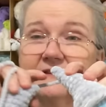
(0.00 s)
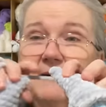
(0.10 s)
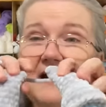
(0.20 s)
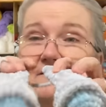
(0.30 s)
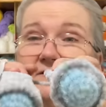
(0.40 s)

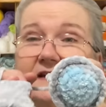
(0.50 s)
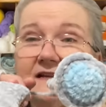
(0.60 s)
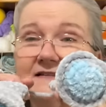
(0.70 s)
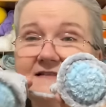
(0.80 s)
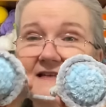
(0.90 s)
back
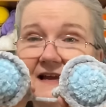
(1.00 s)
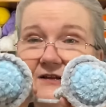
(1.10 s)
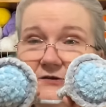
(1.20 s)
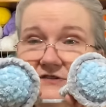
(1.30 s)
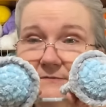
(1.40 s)
feet, and see, I
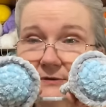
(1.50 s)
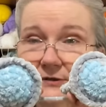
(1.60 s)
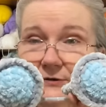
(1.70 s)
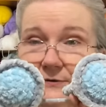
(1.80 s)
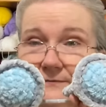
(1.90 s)
used the
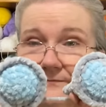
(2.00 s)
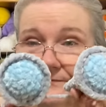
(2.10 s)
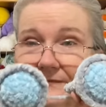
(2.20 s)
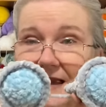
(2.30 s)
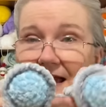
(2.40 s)
blue,
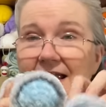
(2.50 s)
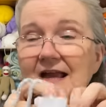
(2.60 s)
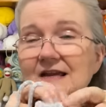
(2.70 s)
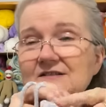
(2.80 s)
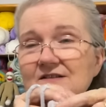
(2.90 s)
okay?
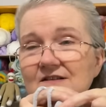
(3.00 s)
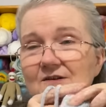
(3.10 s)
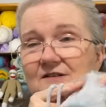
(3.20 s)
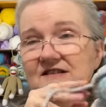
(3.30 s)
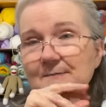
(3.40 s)
So
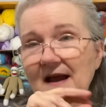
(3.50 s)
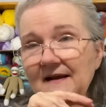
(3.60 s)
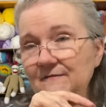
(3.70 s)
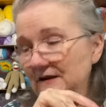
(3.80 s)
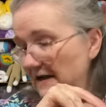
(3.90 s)
there is the
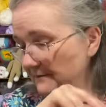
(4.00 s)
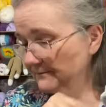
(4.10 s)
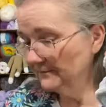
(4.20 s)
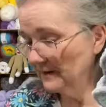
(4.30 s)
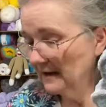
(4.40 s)
back feet,
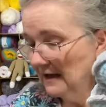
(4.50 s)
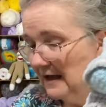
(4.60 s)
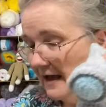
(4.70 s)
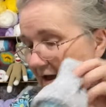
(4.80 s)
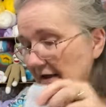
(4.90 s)

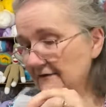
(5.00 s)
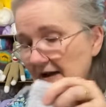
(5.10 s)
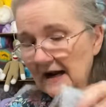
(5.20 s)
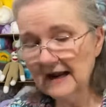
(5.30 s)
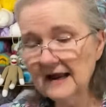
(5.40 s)
and then
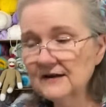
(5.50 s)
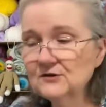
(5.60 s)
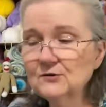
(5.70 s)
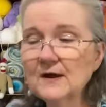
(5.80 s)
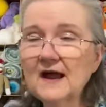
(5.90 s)
I
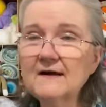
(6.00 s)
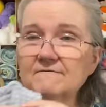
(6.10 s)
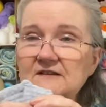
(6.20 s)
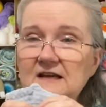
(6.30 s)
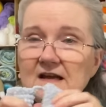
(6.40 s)
do have
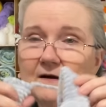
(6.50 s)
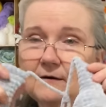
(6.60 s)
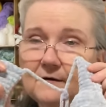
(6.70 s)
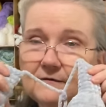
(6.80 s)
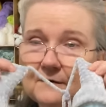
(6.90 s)
the
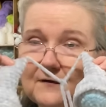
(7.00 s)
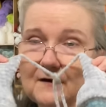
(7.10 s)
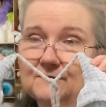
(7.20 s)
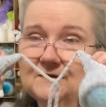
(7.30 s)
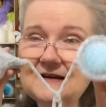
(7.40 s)

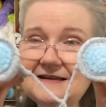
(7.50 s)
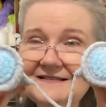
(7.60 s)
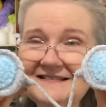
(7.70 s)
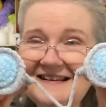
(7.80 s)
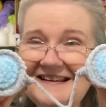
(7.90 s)
front feet,
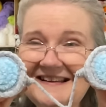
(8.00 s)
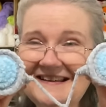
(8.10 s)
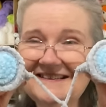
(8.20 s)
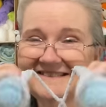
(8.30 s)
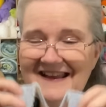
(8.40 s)

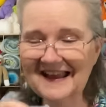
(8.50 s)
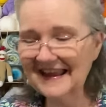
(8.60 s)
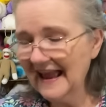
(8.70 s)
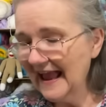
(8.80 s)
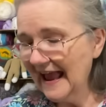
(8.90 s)

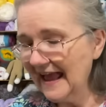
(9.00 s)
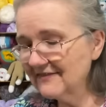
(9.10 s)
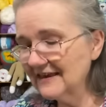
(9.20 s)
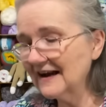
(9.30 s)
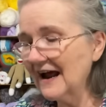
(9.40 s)
okay? And
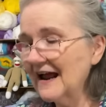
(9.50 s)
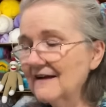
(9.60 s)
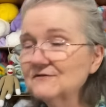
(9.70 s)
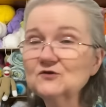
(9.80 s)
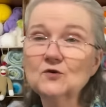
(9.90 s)
then I
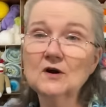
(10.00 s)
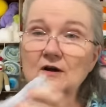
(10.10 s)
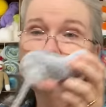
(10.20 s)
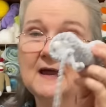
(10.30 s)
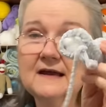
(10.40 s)
have the
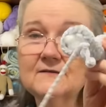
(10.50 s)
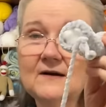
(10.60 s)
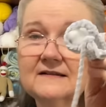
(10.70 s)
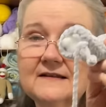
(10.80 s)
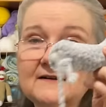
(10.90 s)
trunk made
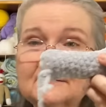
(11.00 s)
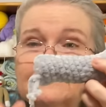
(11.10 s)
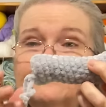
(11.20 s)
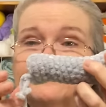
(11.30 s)
right there.